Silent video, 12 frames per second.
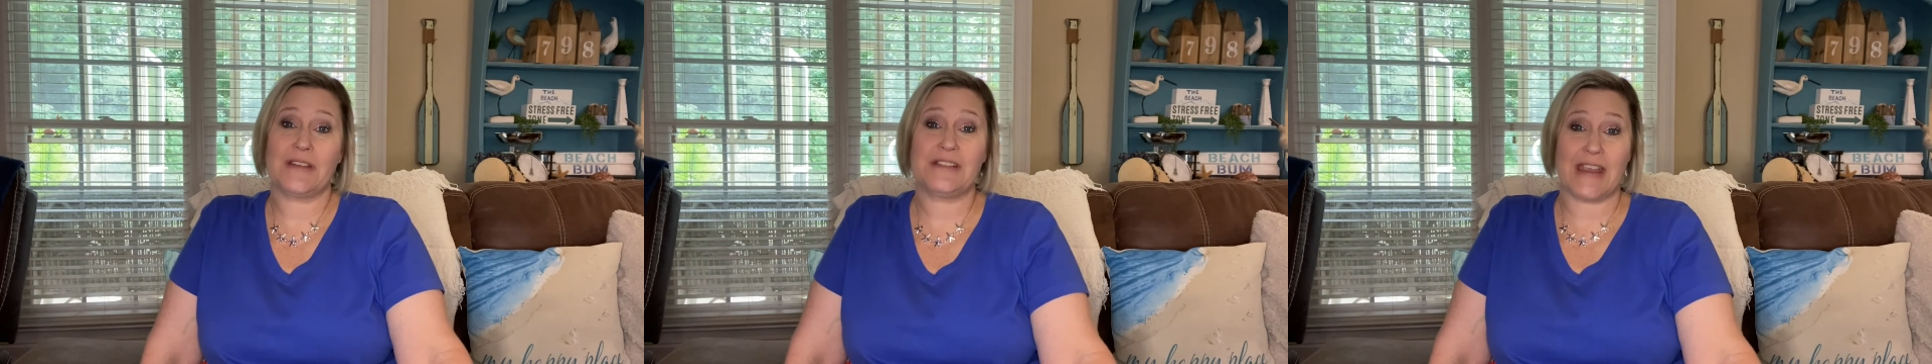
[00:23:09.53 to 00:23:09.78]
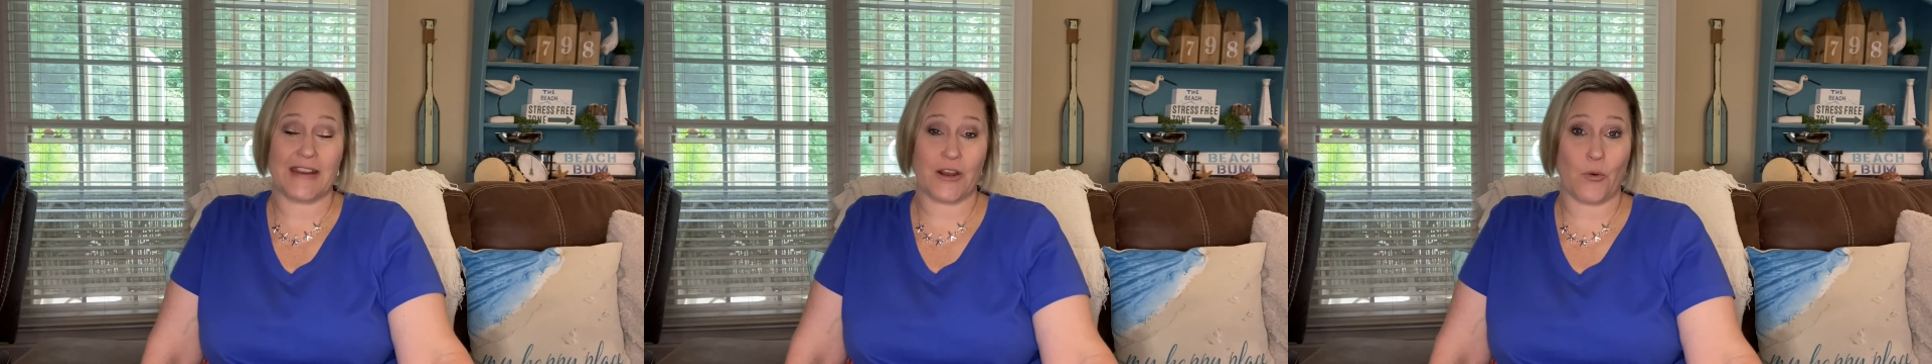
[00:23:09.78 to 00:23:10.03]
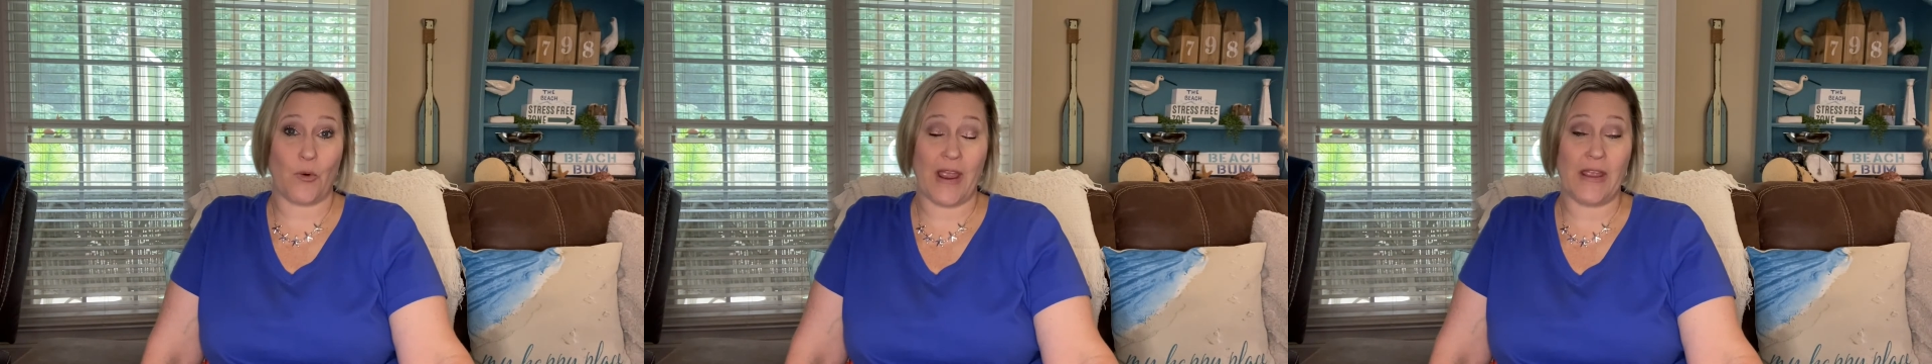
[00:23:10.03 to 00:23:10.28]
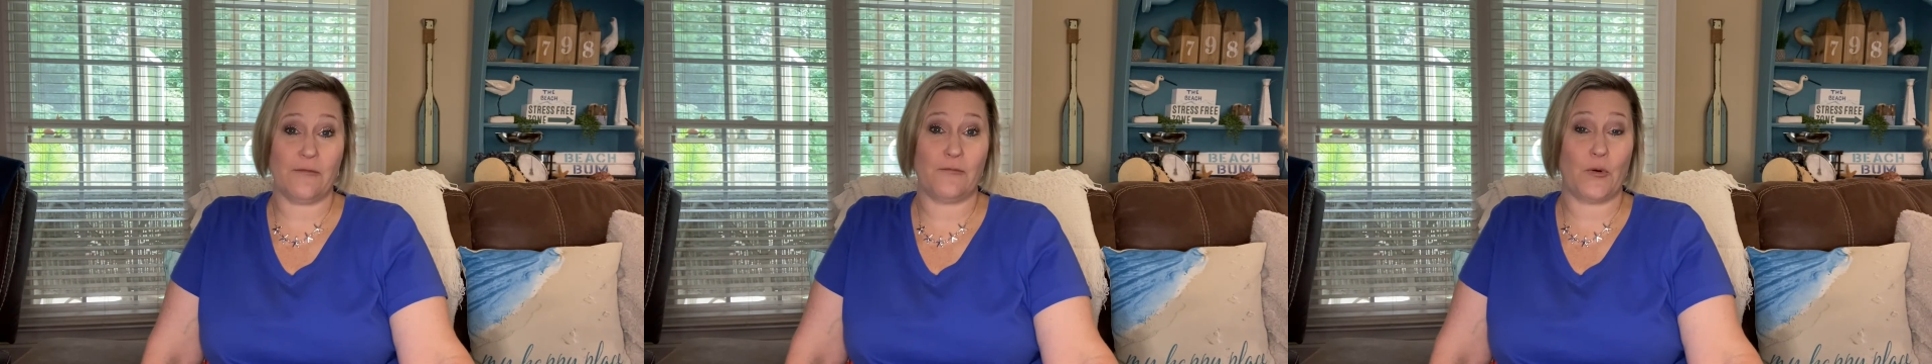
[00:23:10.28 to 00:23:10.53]

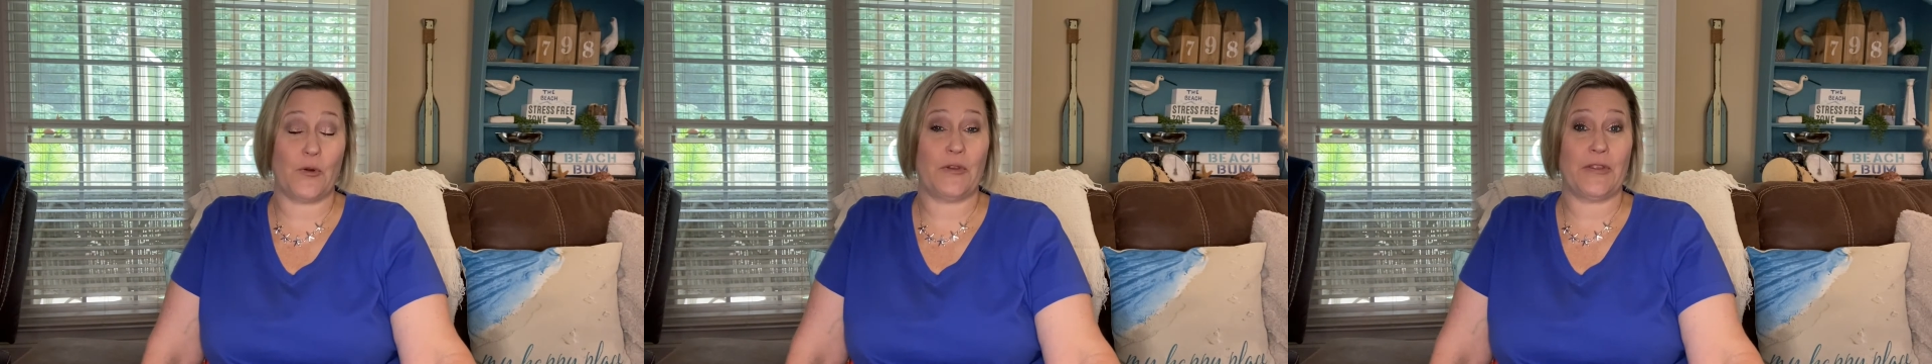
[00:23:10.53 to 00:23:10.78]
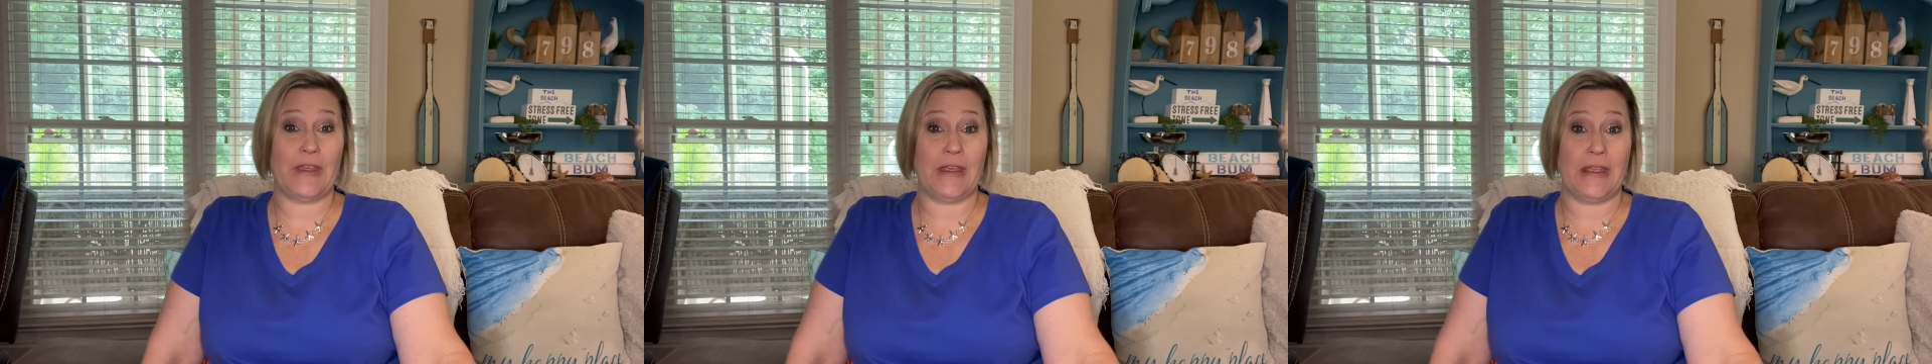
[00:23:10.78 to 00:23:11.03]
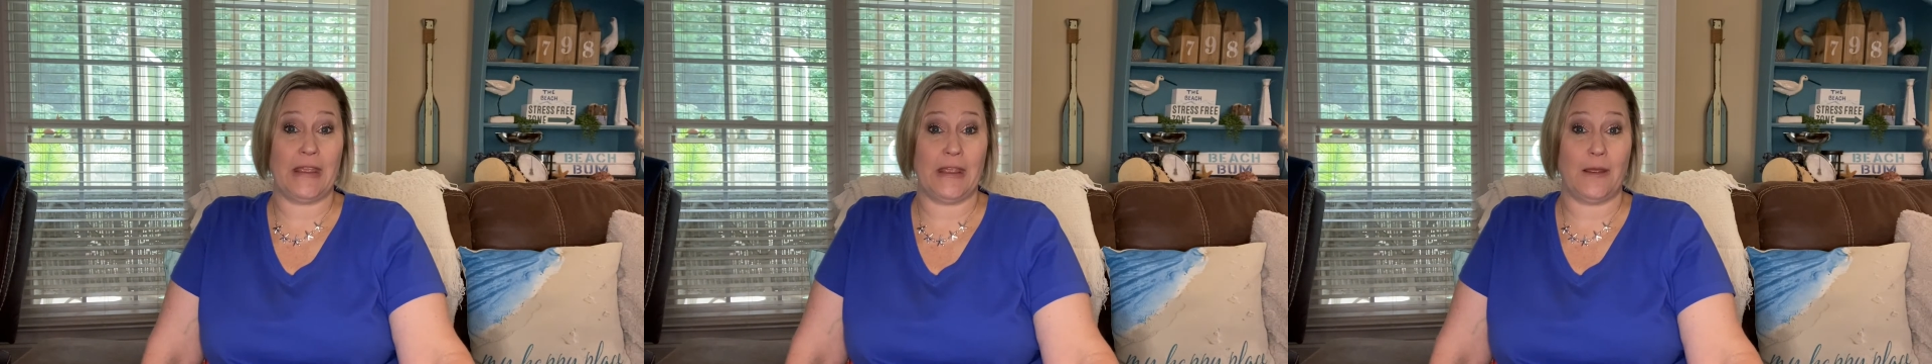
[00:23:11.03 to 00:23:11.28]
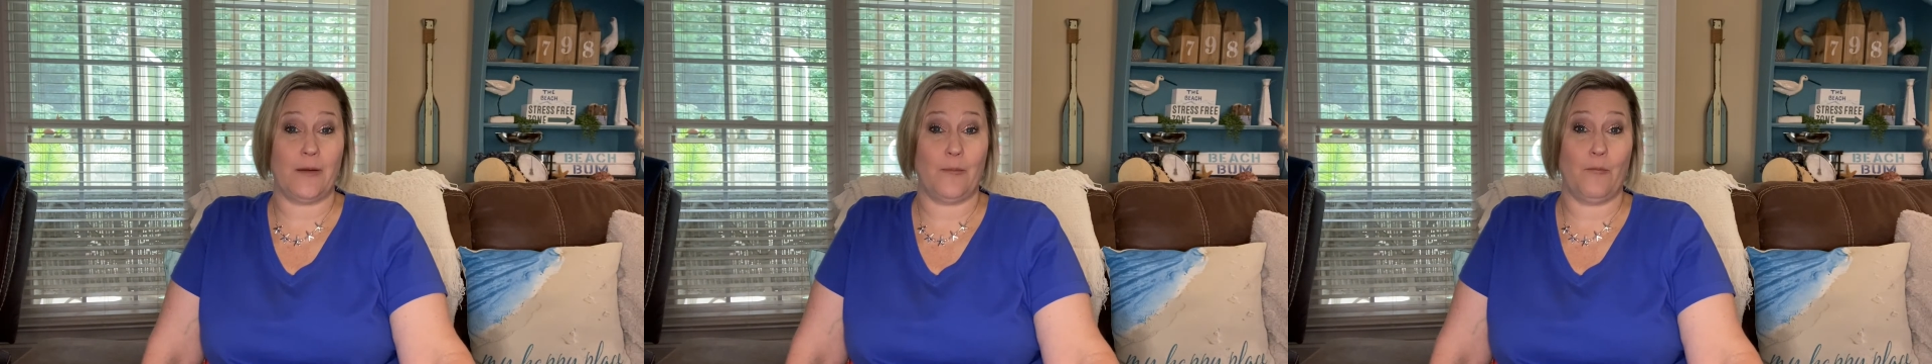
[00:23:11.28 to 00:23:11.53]
decorate for
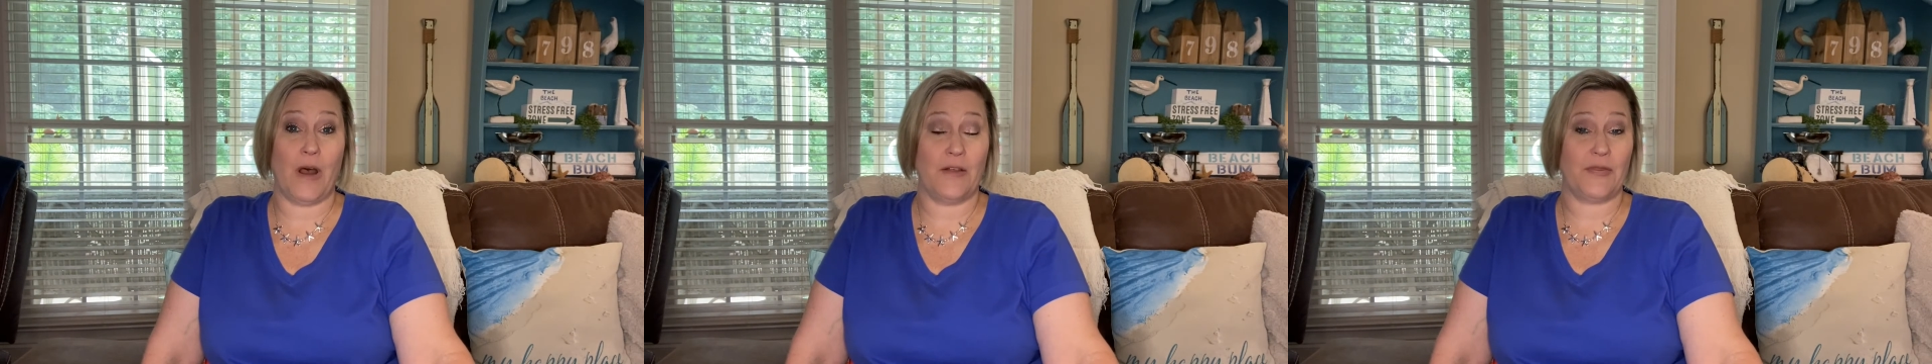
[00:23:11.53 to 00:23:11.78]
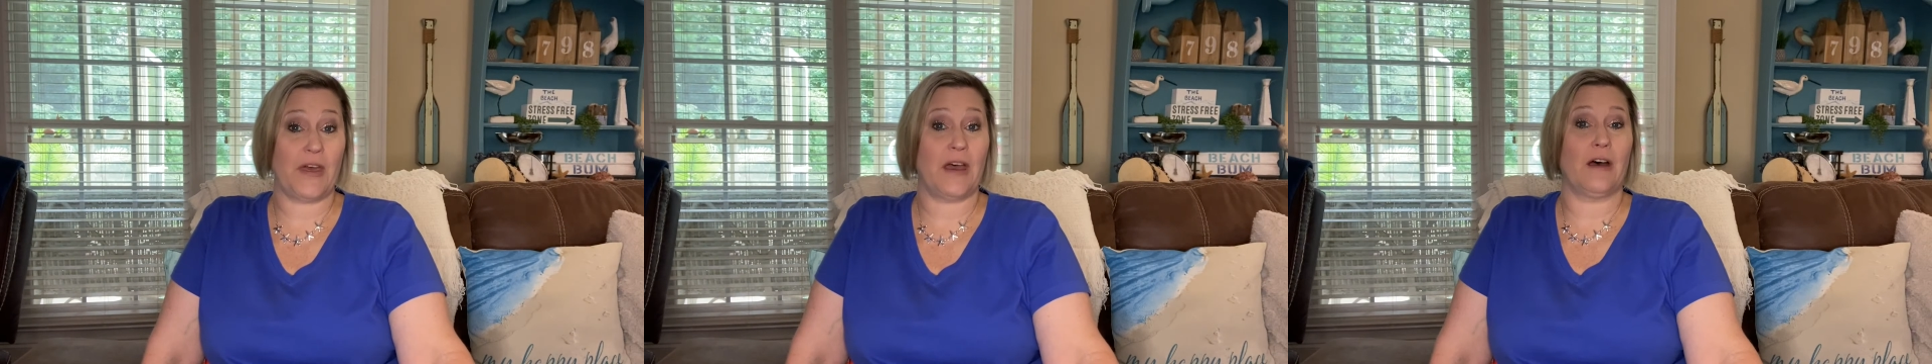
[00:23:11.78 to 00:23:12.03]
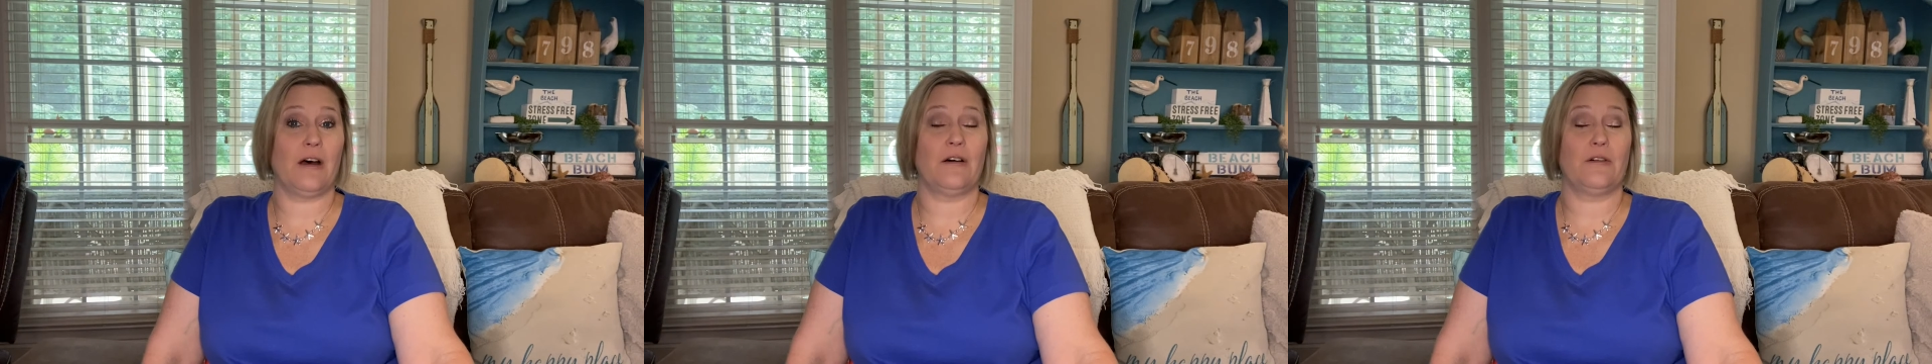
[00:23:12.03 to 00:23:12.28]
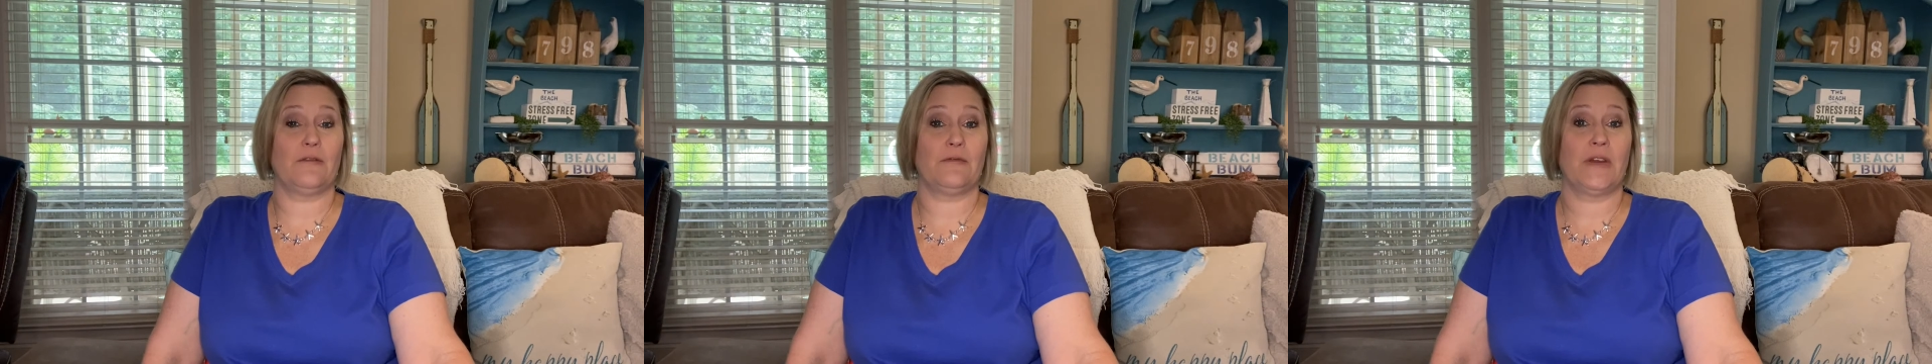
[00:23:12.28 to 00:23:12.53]
the month
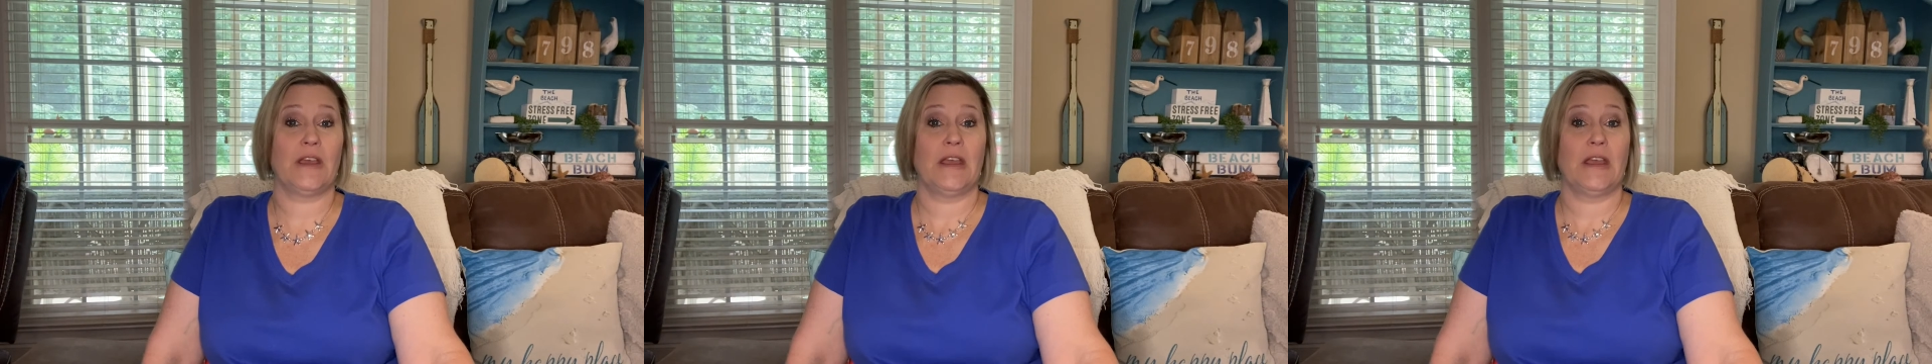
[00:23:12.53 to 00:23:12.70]
of